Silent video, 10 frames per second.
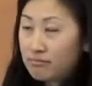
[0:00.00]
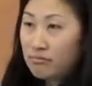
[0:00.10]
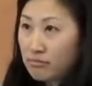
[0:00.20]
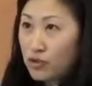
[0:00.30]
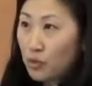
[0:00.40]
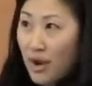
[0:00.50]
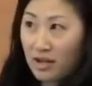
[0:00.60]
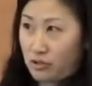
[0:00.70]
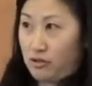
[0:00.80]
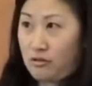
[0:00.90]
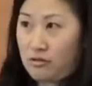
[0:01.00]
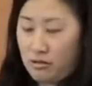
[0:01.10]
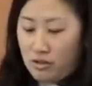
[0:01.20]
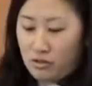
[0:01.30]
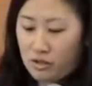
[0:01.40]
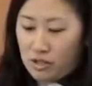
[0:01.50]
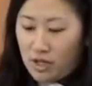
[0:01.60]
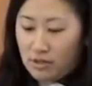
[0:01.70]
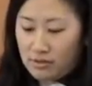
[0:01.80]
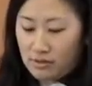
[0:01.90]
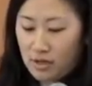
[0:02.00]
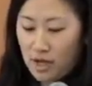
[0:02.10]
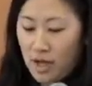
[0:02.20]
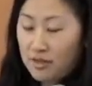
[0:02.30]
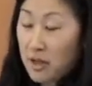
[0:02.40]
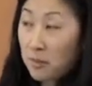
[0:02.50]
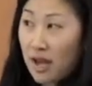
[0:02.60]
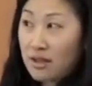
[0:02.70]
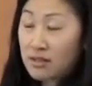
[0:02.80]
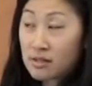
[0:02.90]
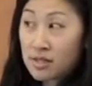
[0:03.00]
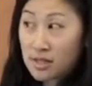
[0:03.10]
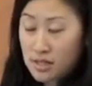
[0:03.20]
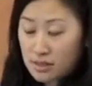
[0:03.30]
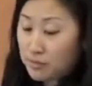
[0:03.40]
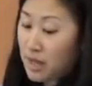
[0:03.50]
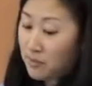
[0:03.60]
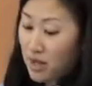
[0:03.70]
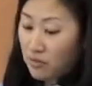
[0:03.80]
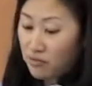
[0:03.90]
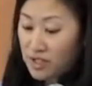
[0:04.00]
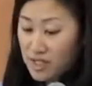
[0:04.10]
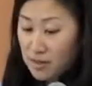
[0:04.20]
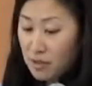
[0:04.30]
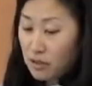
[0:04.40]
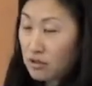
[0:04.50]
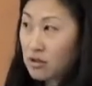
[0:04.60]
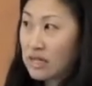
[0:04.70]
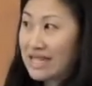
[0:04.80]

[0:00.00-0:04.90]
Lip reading: director, I'll just say. They pay similar